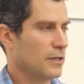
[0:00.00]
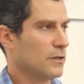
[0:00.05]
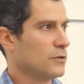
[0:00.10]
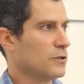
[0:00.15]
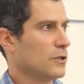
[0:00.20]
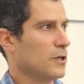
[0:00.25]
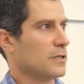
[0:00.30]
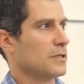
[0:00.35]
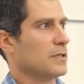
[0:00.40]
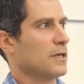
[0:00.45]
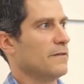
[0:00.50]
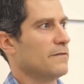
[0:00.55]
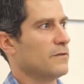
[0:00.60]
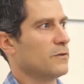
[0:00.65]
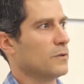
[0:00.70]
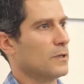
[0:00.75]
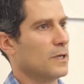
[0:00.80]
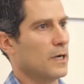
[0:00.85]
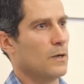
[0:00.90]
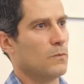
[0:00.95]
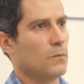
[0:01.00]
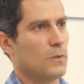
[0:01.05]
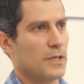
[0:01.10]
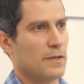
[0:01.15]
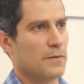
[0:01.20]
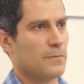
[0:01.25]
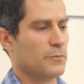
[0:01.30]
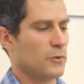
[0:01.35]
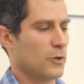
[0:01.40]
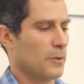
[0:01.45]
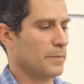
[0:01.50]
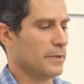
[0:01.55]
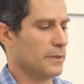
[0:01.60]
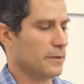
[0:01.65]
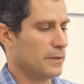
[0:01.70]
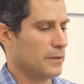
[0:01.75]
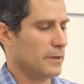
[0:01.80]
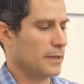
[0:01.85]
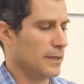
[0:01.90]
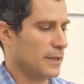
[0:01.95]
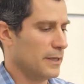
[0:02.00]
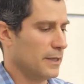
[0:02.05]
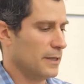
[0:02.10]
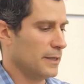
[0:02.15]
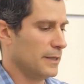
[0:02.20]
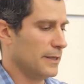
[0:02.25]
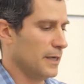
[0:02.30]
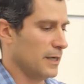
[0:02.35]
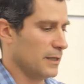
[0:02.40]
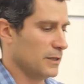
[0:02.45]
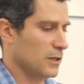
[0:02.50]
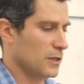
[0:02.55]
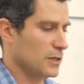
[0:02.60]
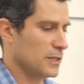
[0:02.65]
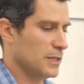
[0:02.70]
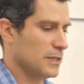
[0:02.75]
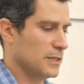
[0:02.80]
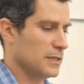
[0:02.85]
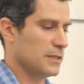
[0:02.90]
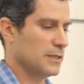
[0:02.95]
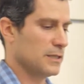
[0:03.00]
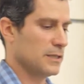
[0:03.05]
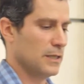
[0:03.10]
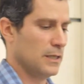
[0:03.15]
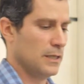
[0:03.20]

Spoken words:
You just have to come with proper diagnosis.